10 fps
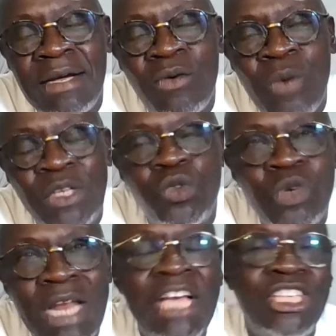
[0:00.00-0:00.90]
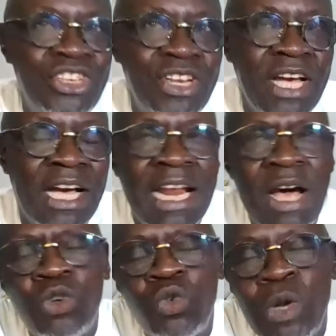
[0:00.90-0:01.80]
went to Nigeria
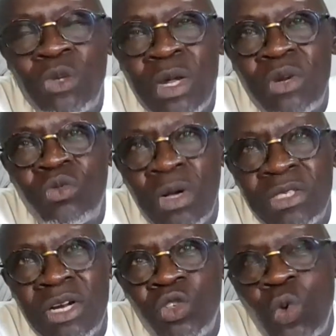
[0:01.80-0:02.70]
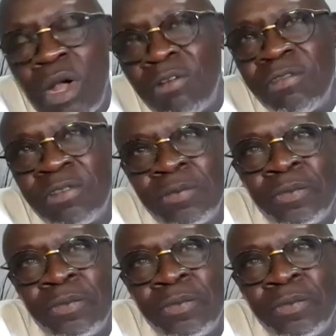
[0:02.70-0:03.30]
around 2012.